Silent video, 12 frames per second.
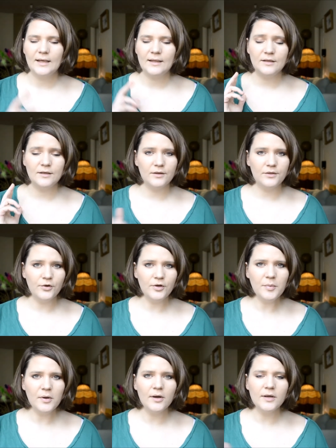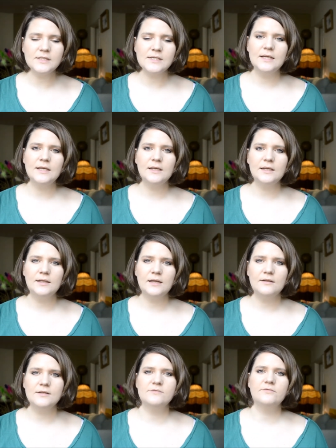The third part in
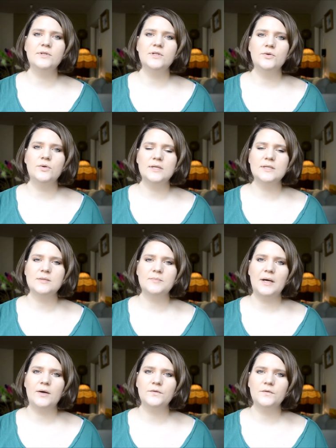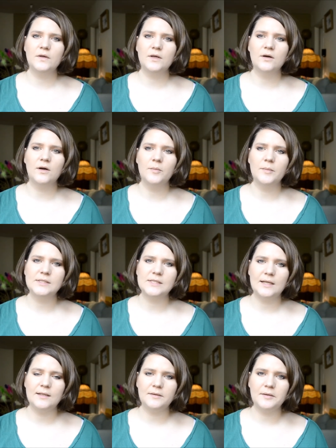this video is about the garment
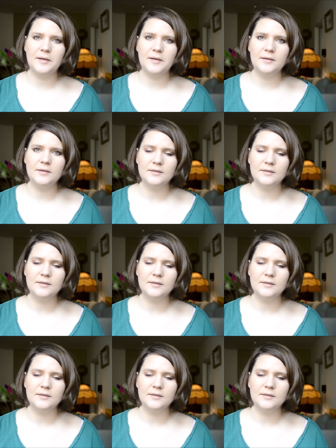and the,